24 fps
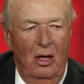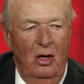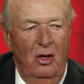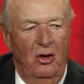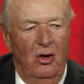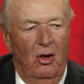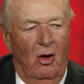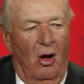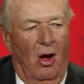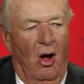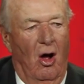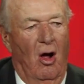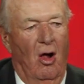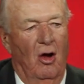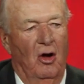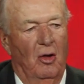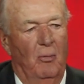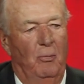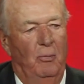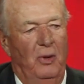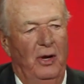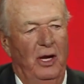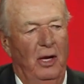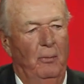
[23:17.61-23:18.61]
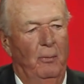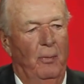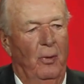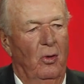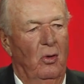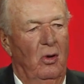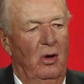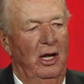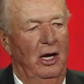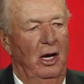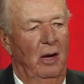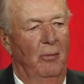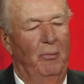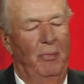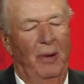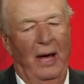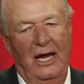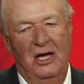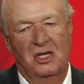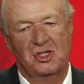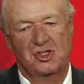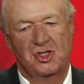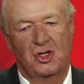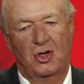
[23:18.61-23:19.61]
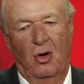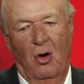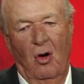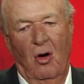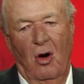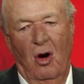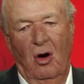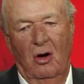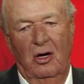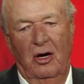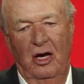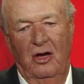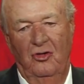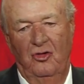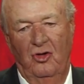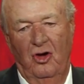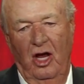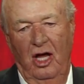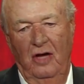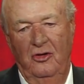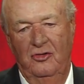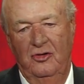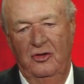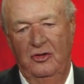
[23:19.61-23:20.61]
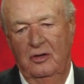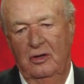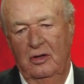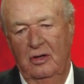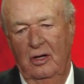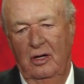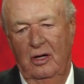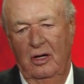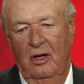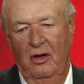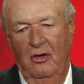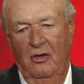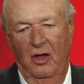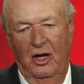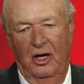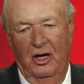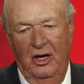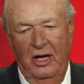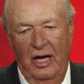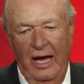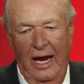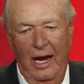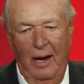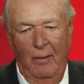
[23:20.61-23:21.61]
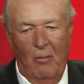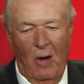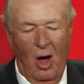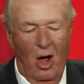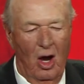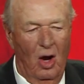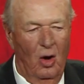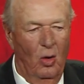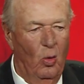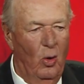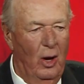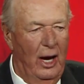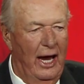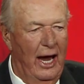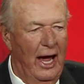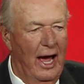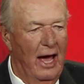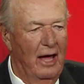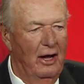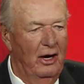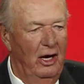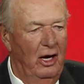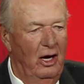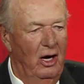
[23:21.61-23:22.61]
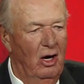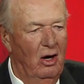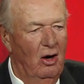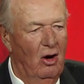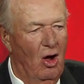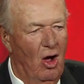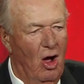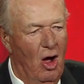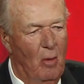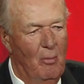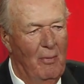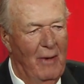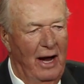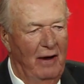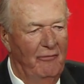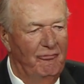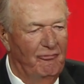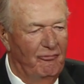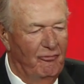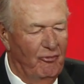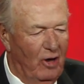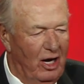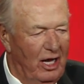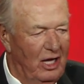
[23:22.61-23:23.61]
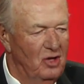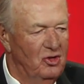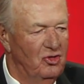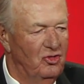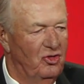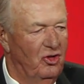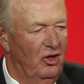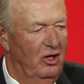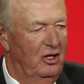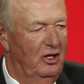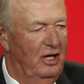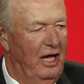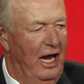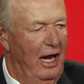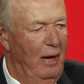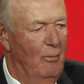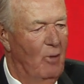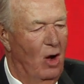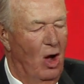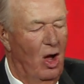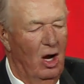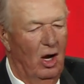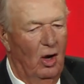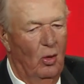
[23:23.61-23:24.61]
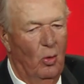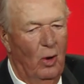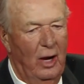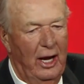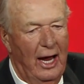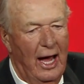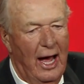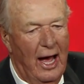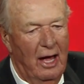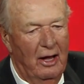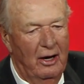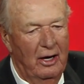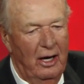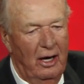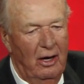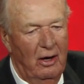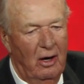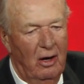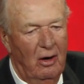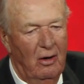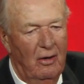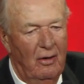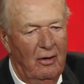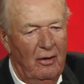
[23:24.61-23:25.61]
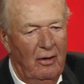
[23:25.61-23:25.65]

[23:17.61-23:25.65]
to all the people in the Pacer organization that came all the way out here, all my friends that came all the way out here,